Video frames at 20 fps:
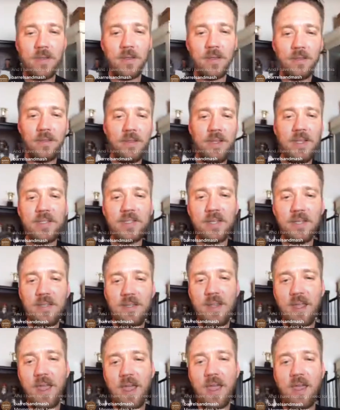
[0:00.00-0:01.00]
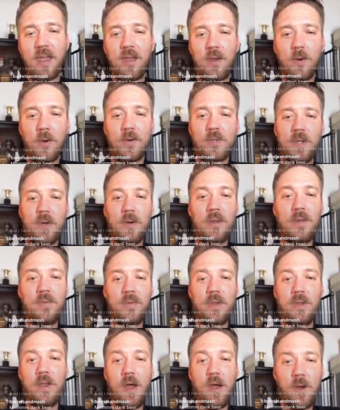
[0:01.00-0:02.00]
listened yet or don't
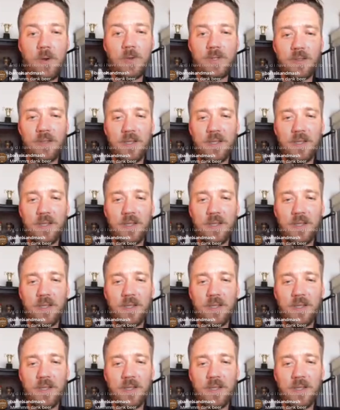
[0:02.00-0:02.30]
even know to